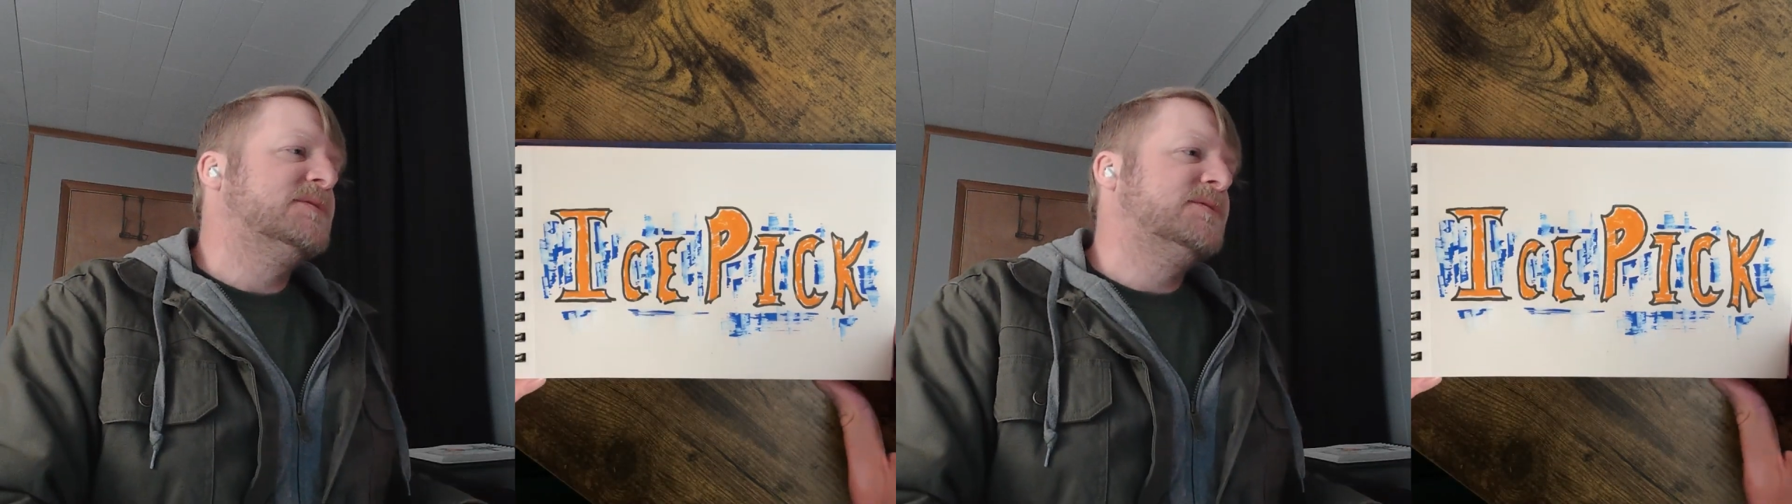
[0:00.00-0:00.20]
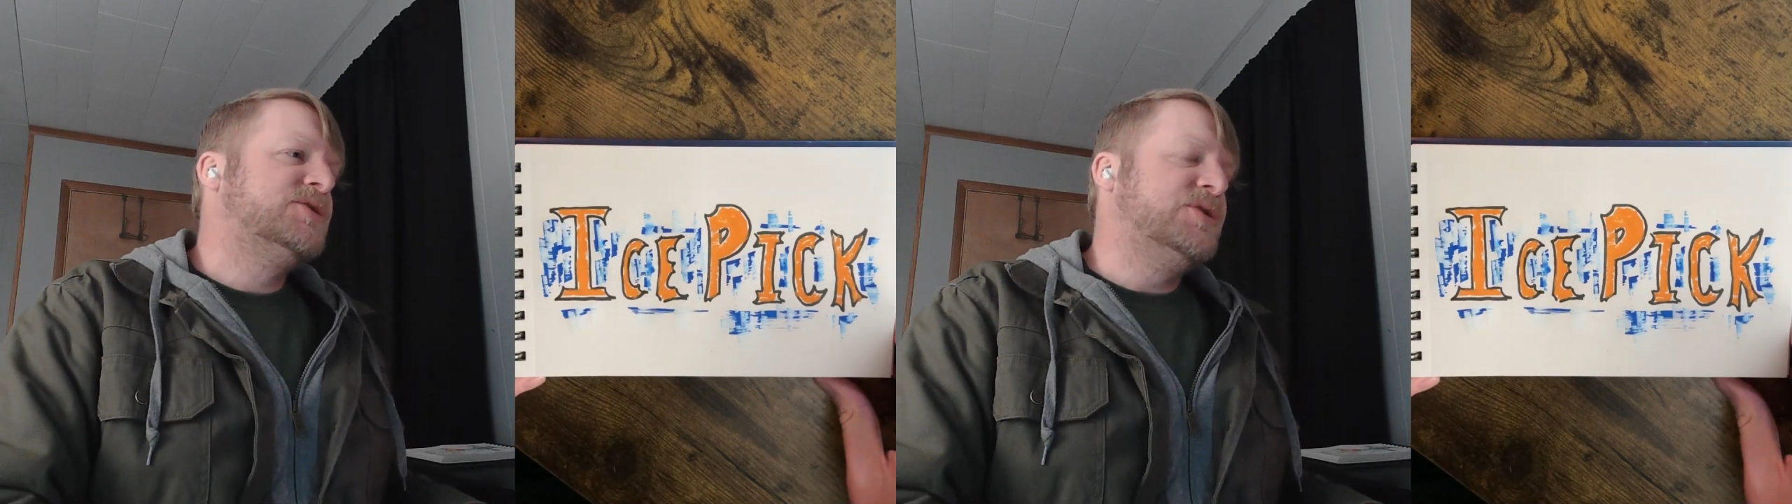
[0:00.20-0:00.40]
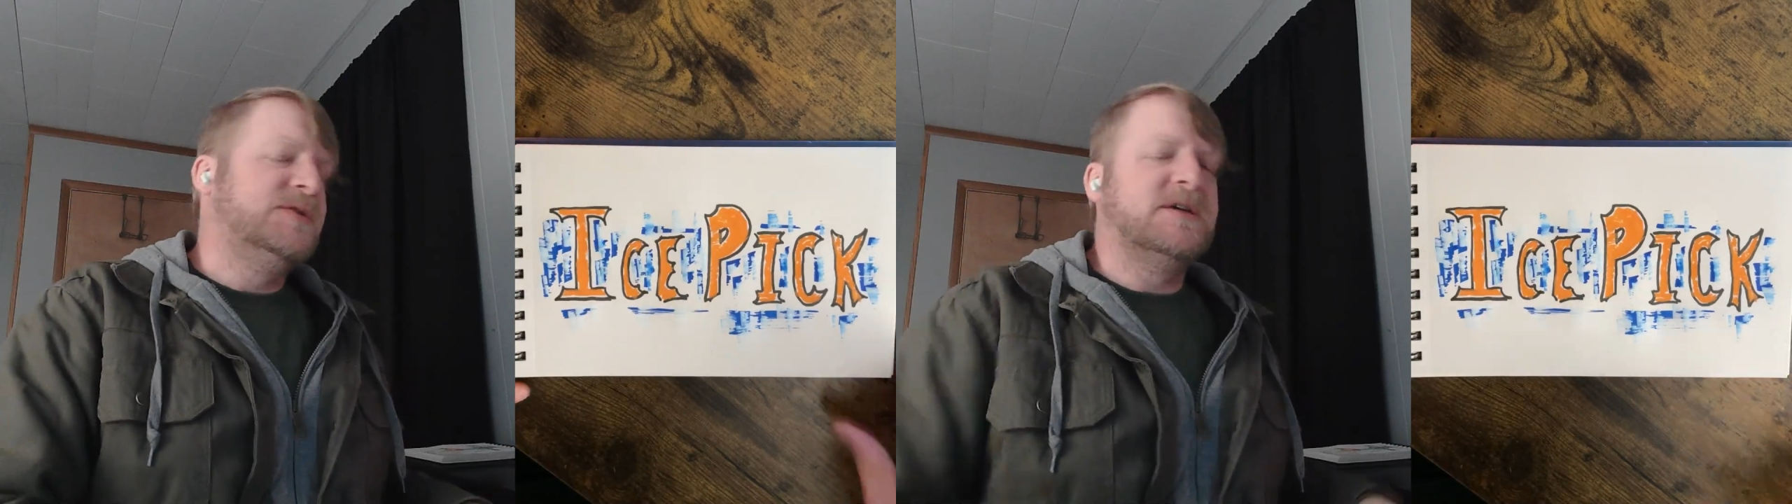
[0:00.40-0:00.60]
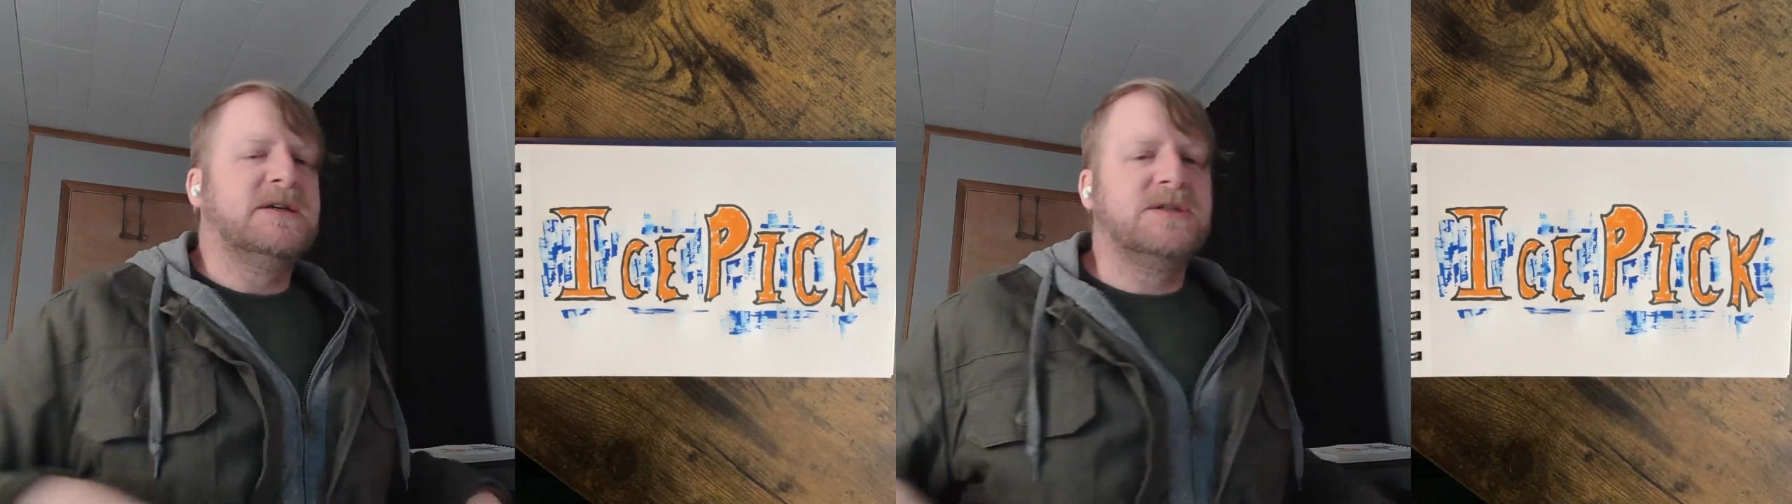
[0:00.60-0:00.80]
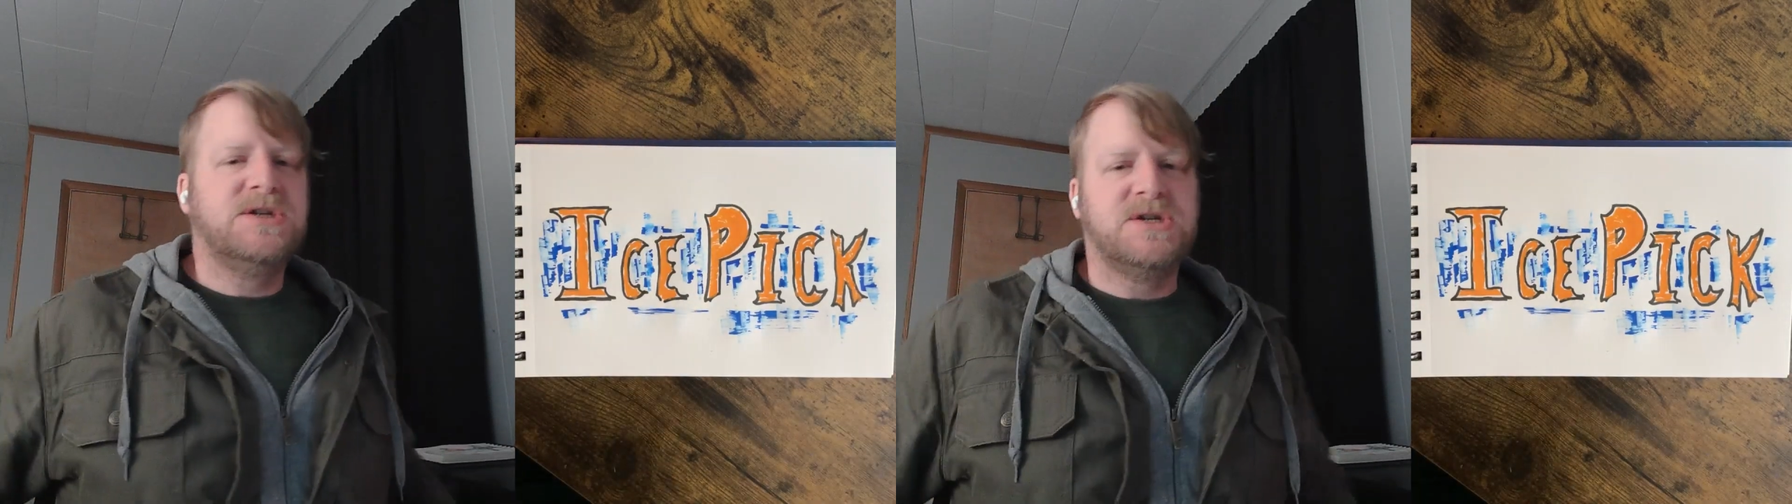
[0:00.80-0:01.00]

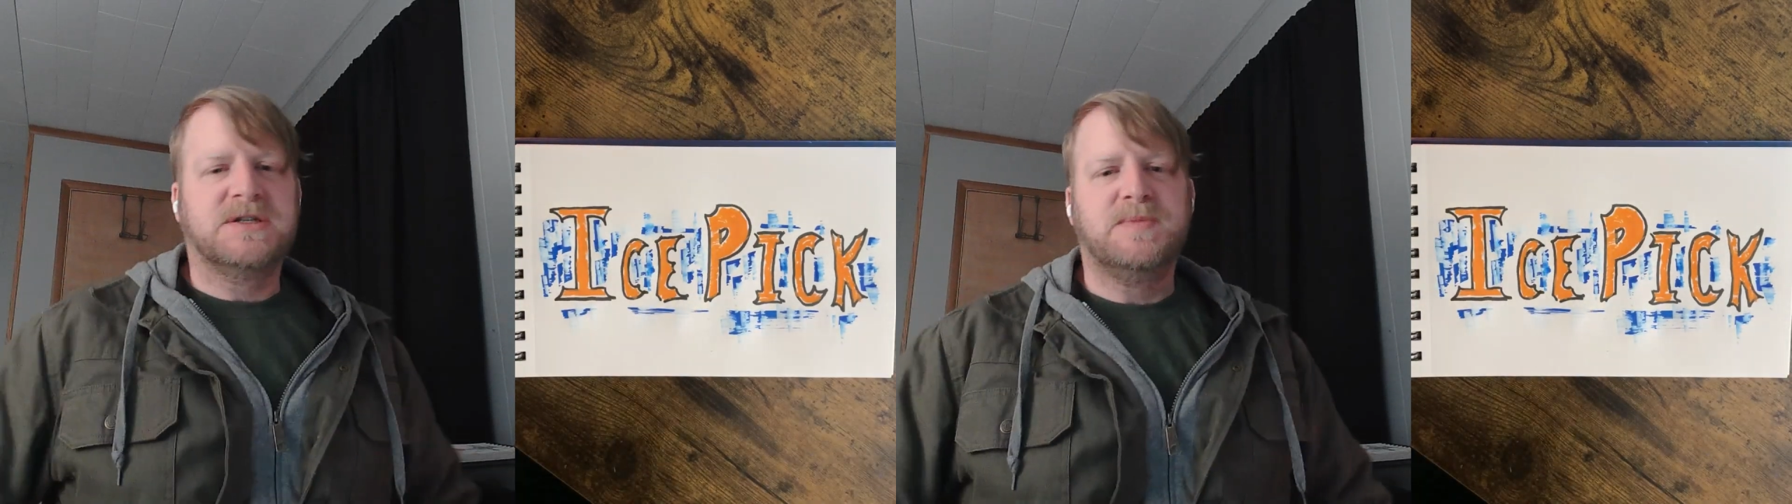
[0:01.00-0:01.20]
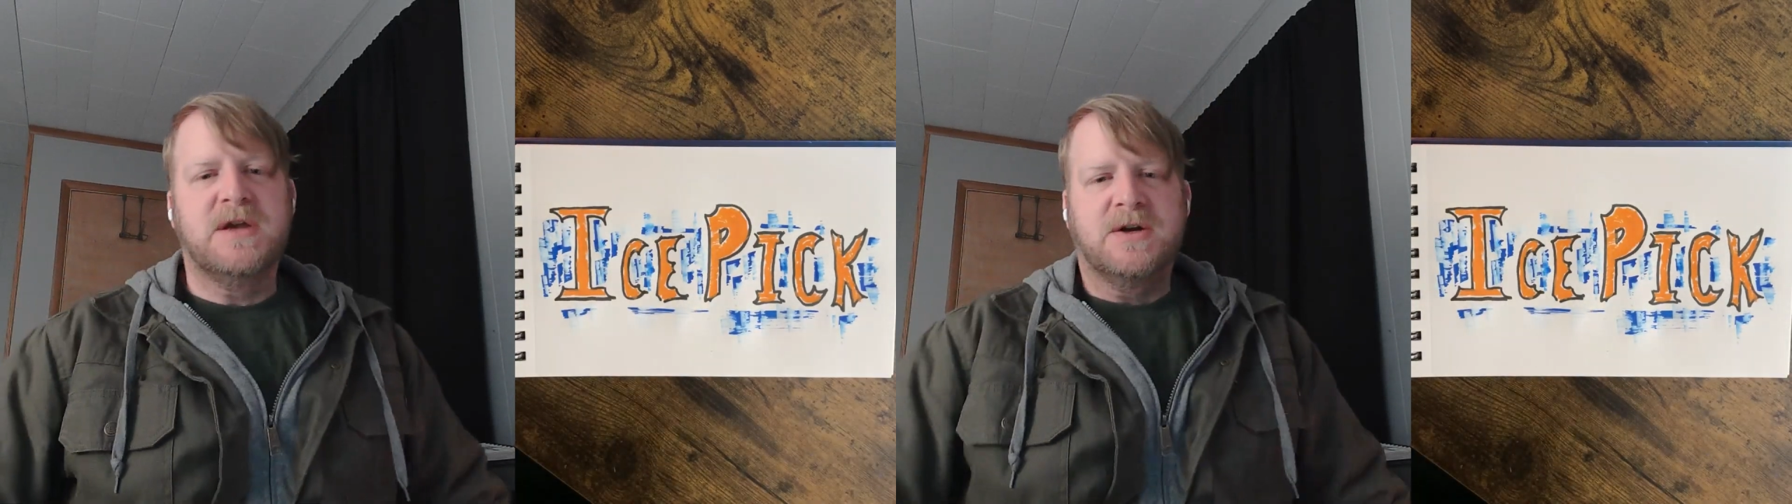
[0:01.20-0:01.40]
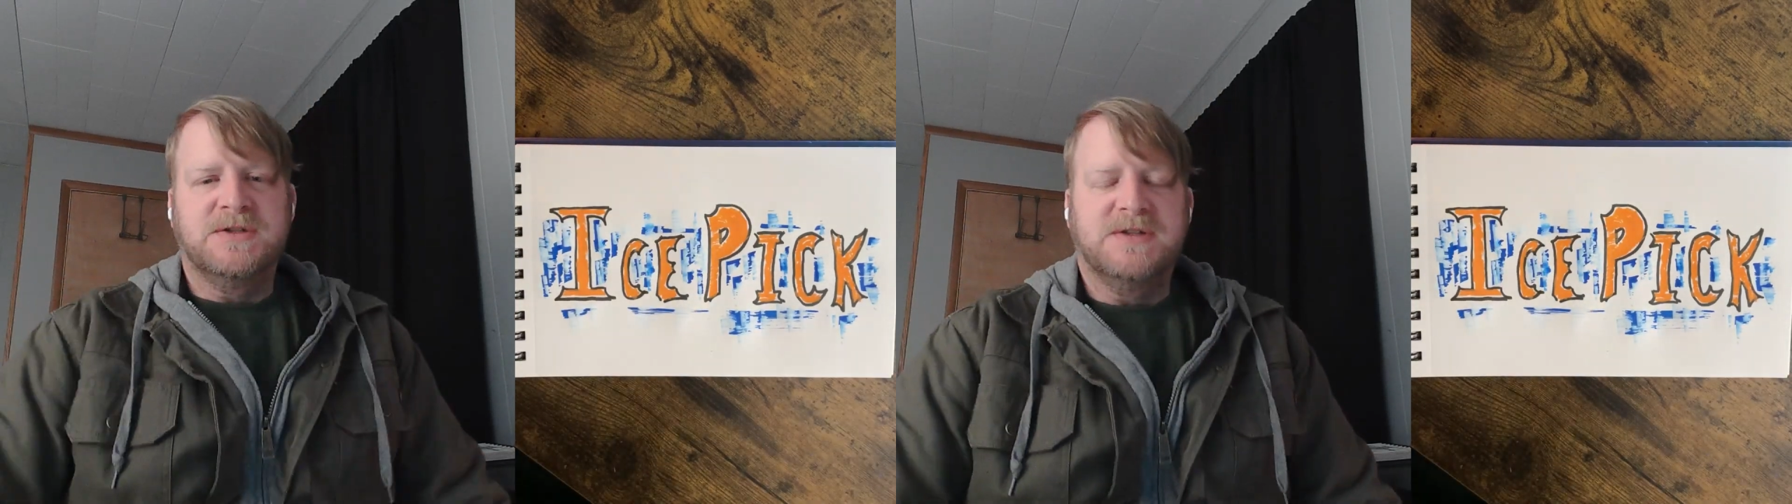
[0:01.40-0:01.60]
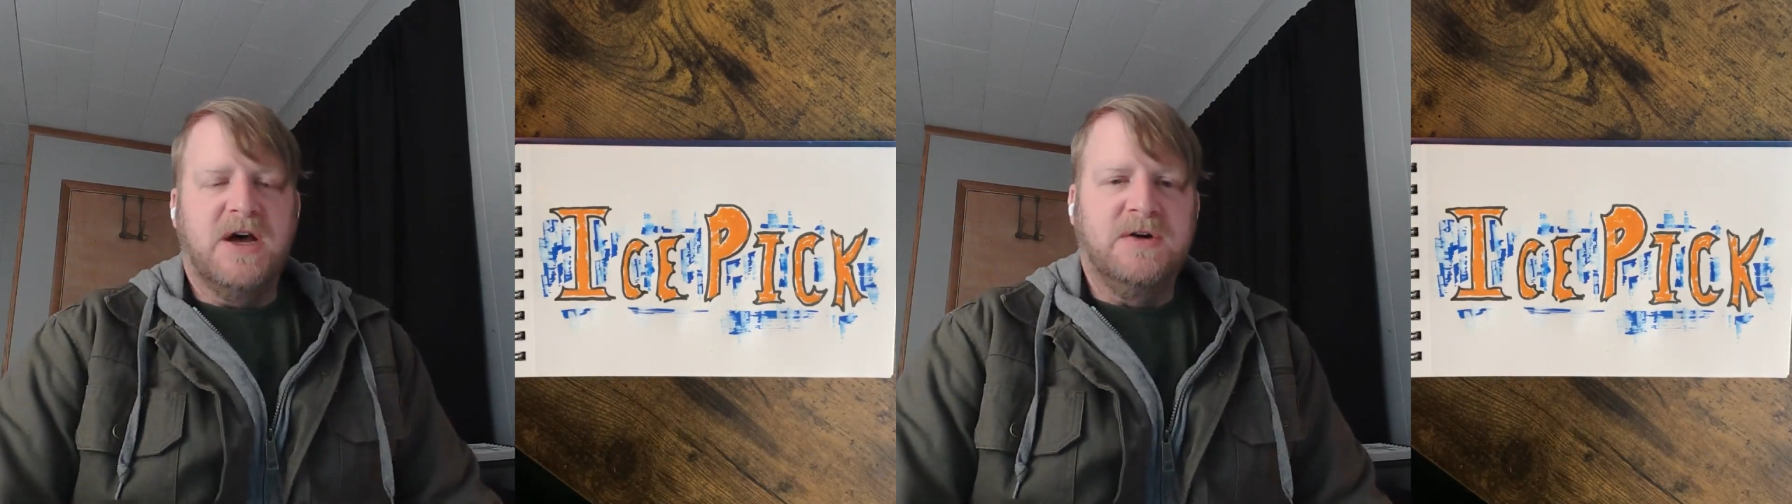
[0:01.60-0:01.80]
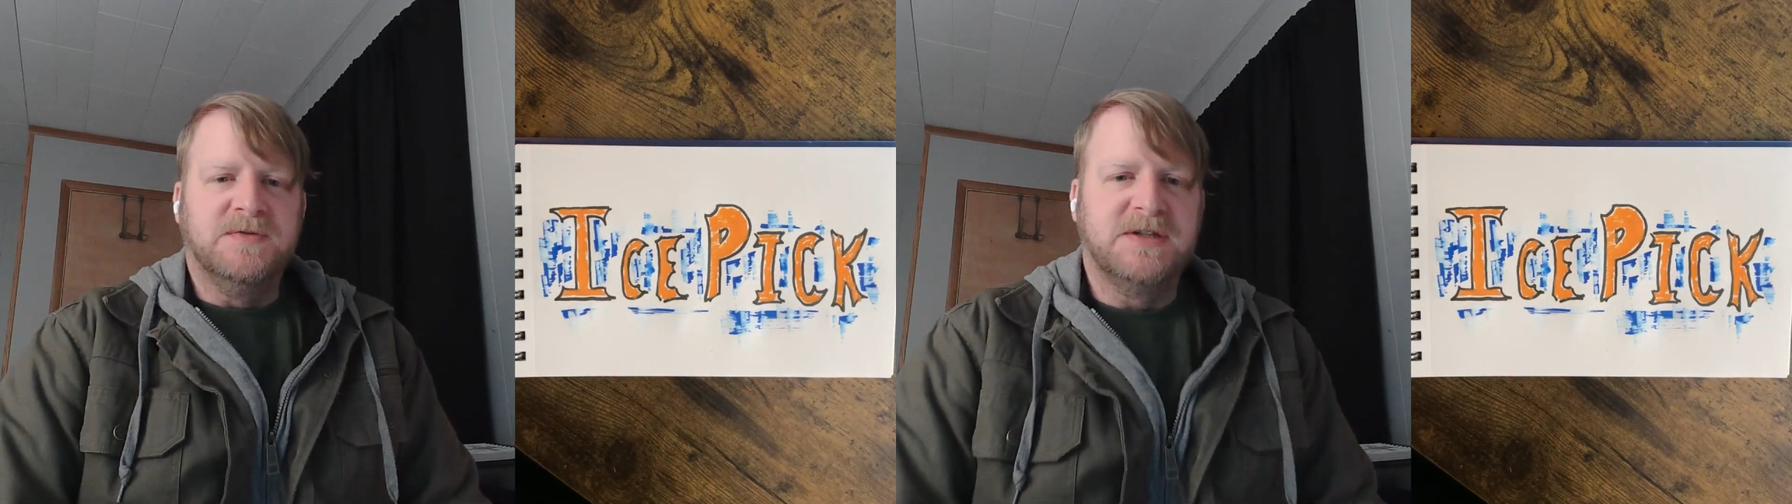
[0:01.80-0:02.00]
choosing to just be
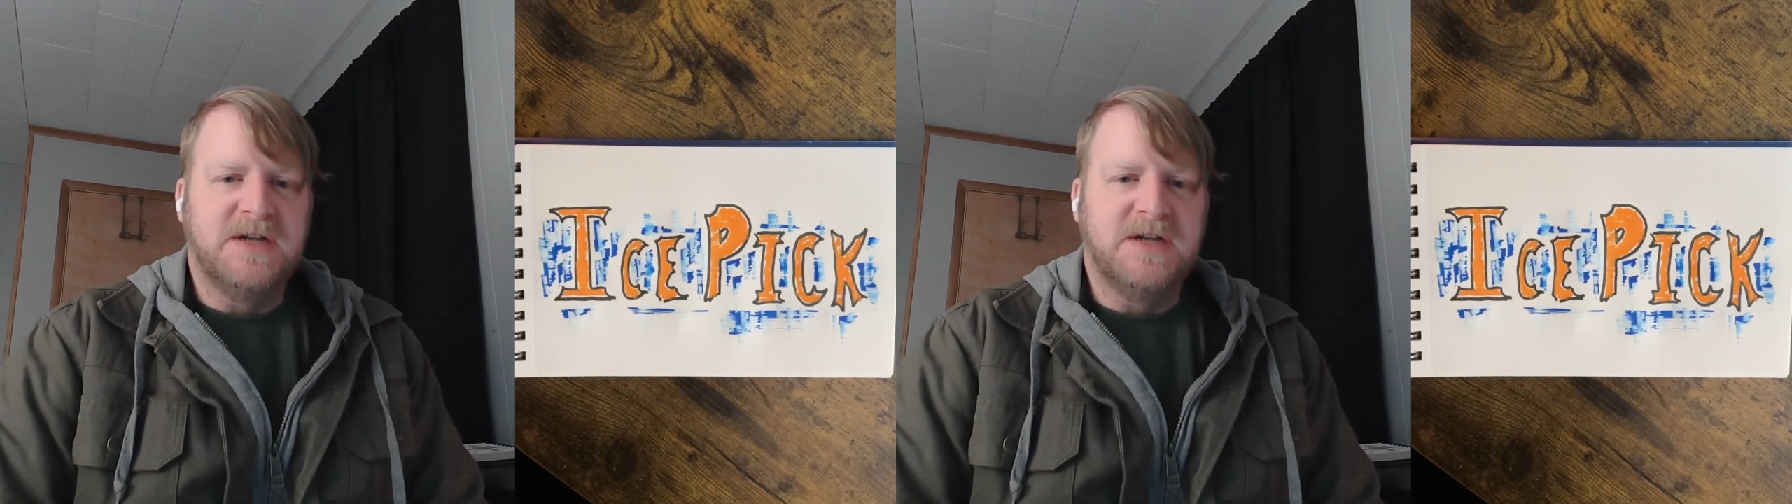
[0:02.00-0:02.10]
ourselves